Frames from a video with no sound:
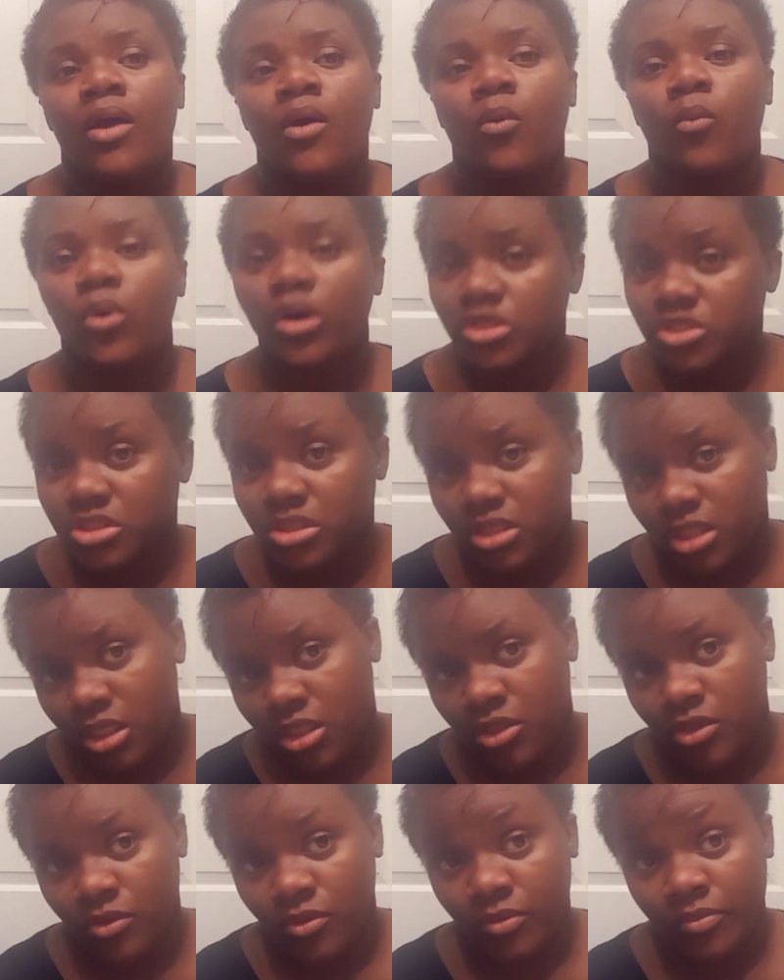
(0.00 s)
What should they
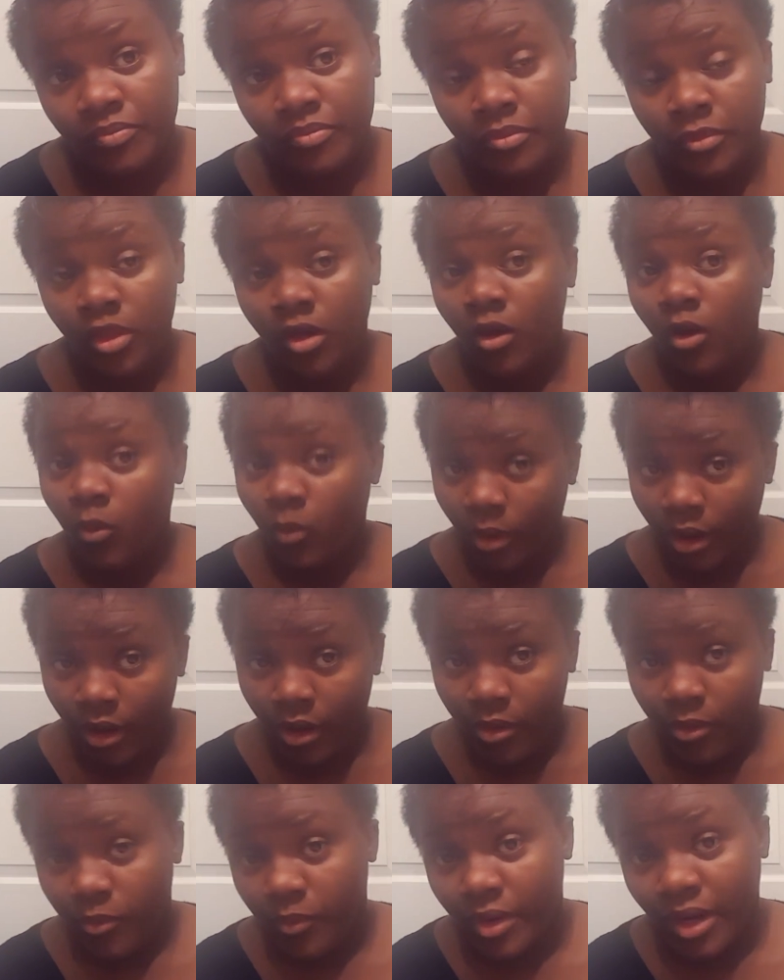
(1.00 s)
do?
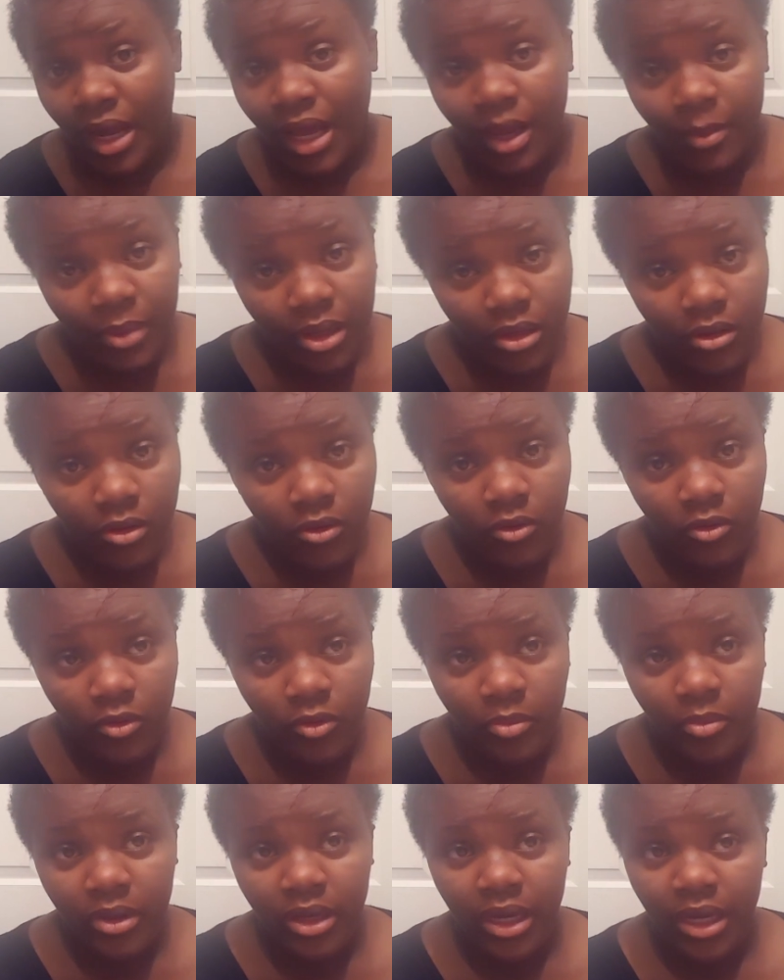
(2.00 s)
Well, when I'm at
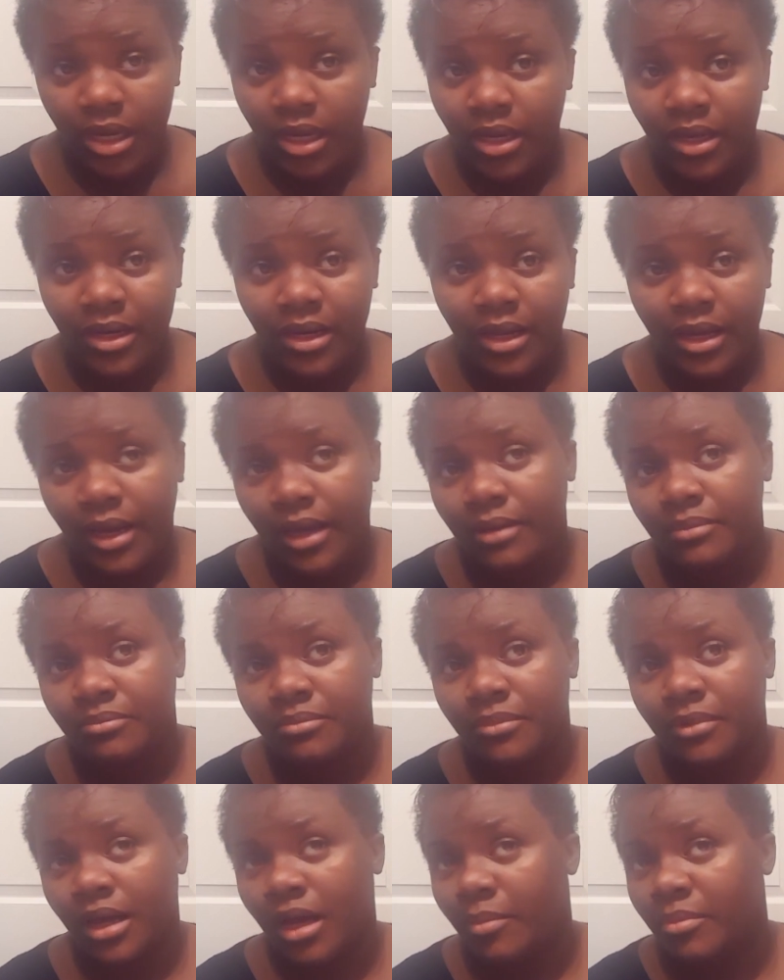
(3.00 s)
home and
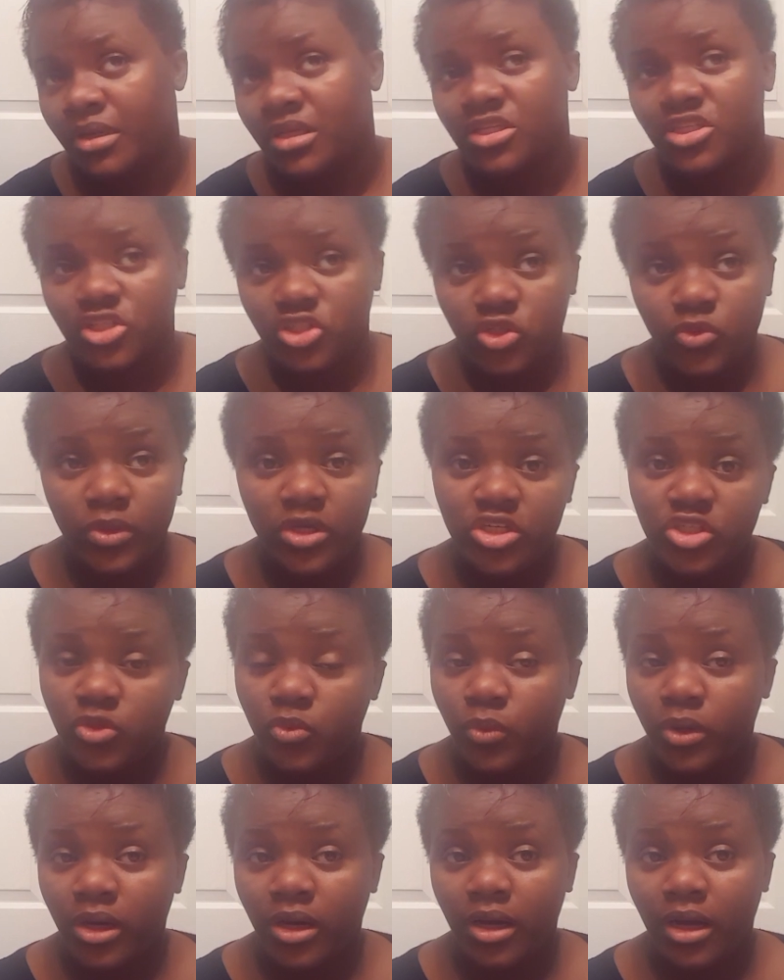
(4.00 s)
I'm in a situation
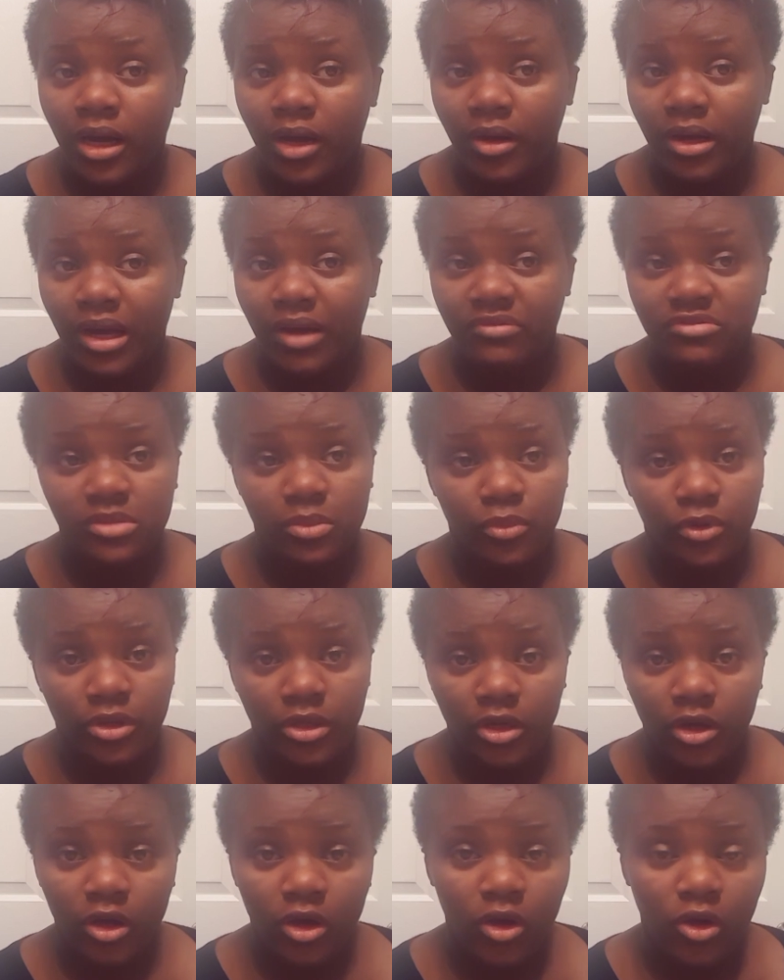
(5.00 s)
where I have somewhere to
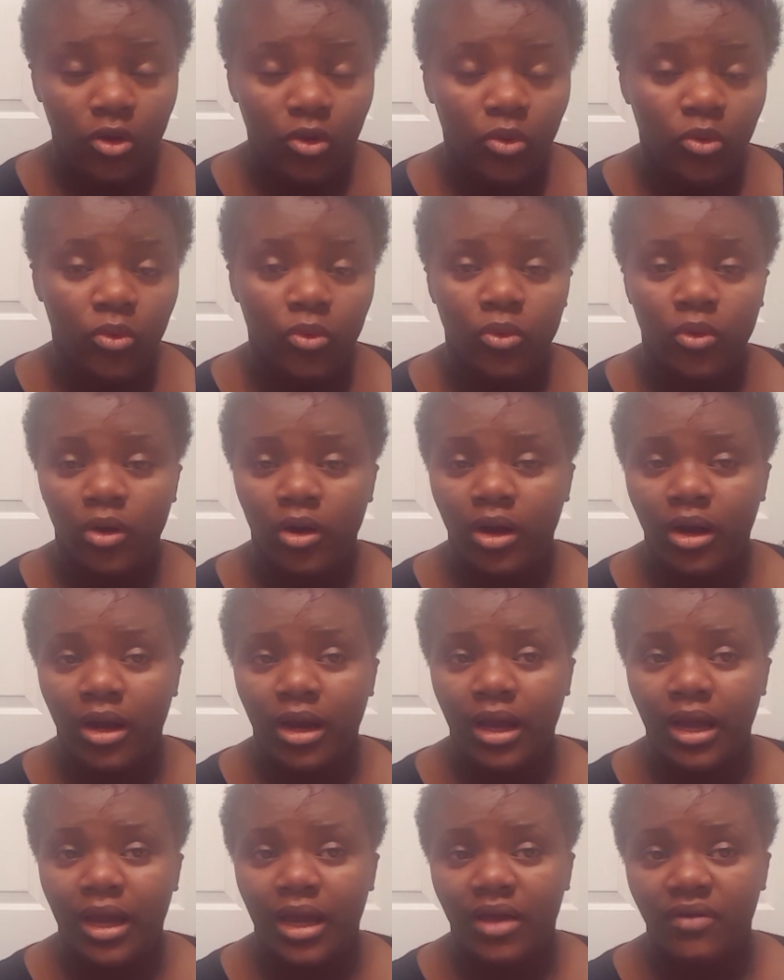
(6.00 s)
go, or
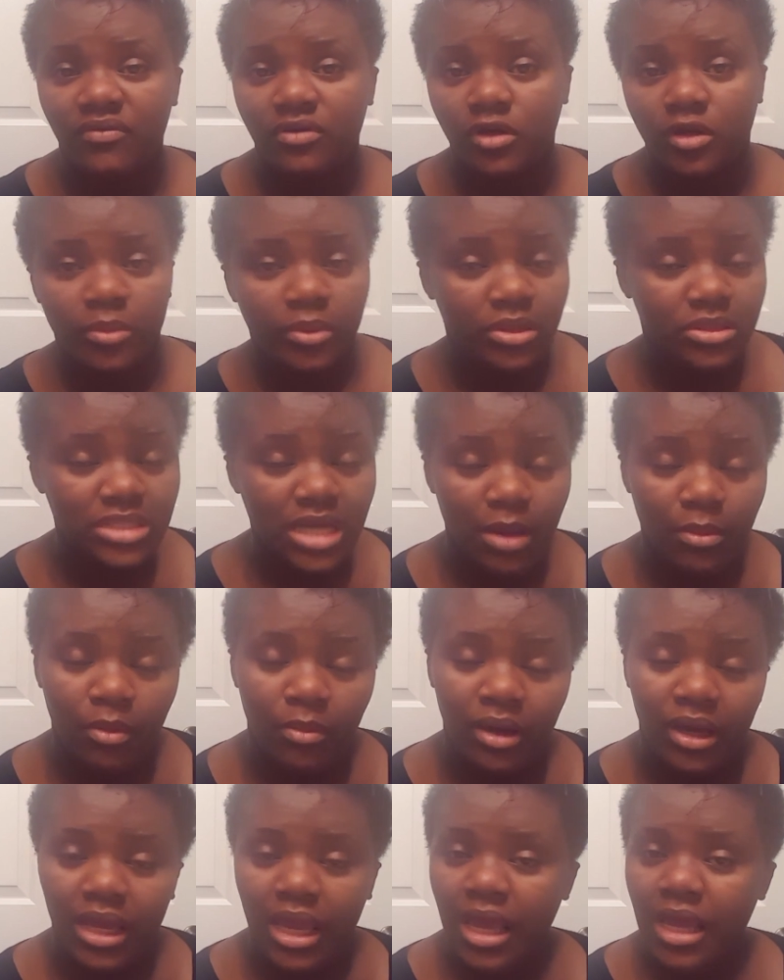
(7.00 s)
I have a little bit of time on
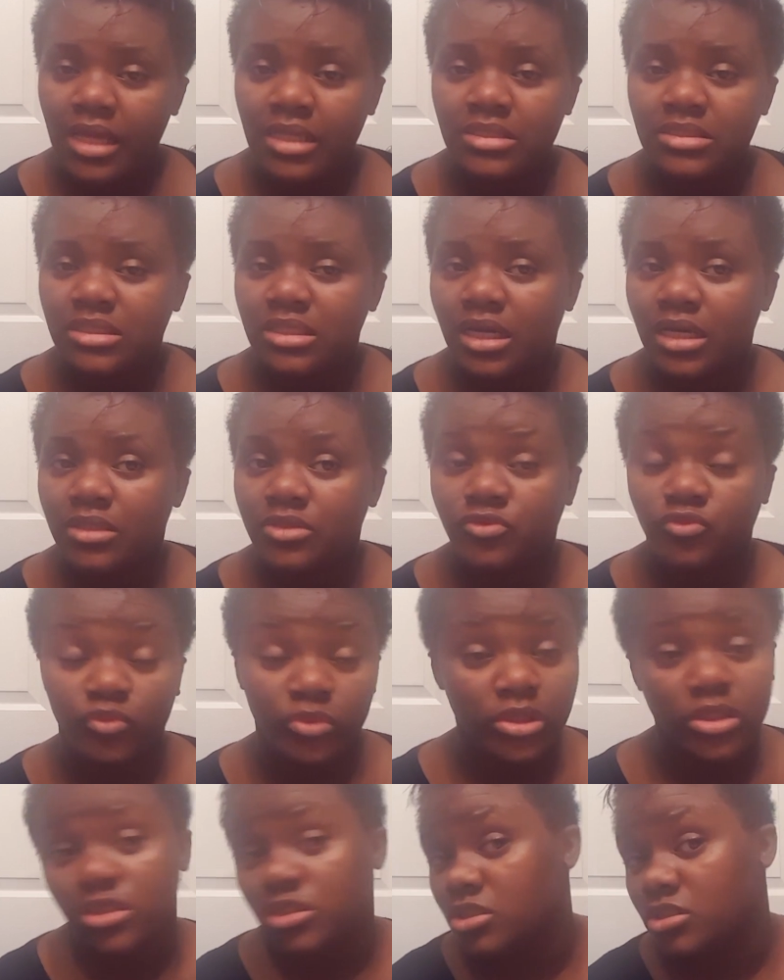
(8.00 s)
my hands and I
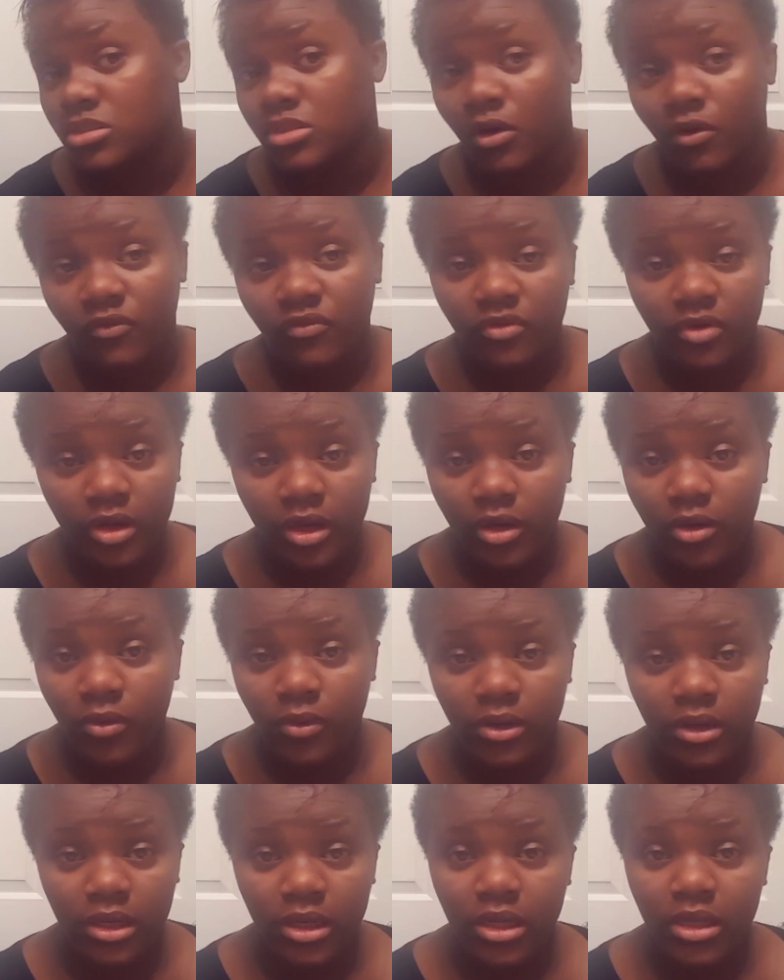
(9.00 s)
really just don't feel like
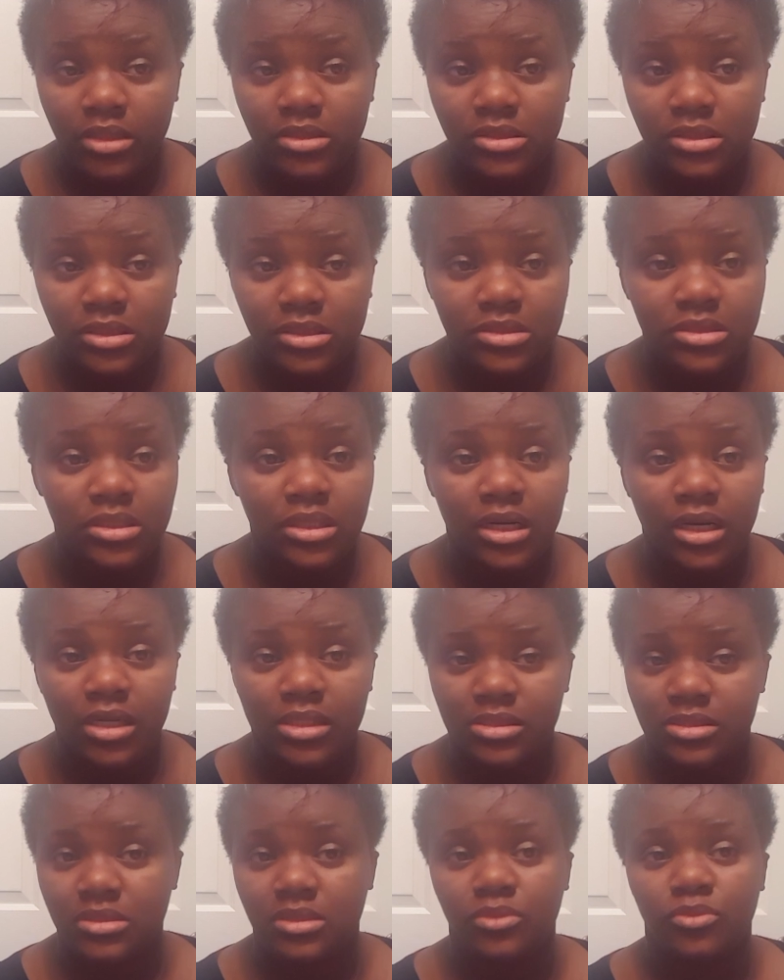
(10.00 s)
going into the
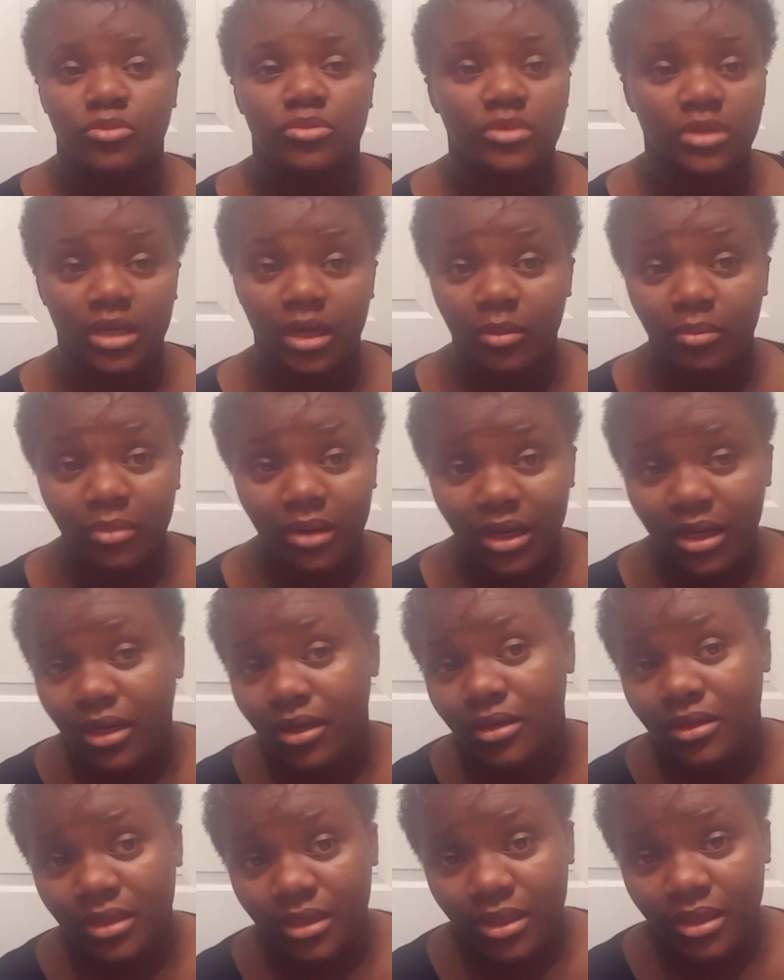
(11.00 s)
salon to get my
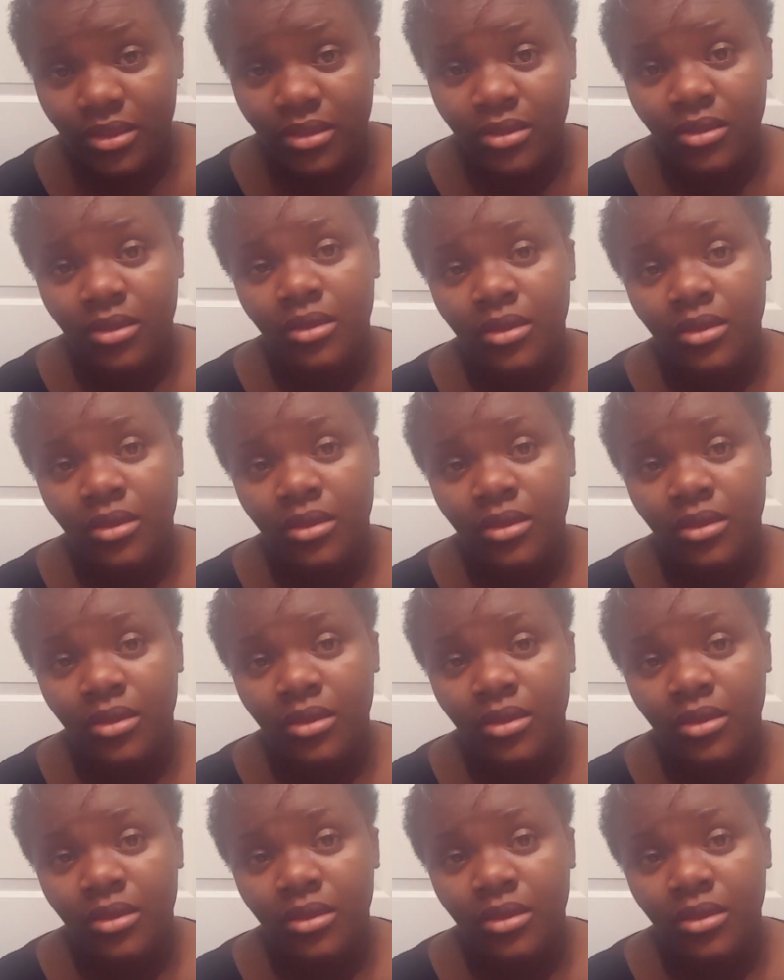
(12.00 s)
hair done,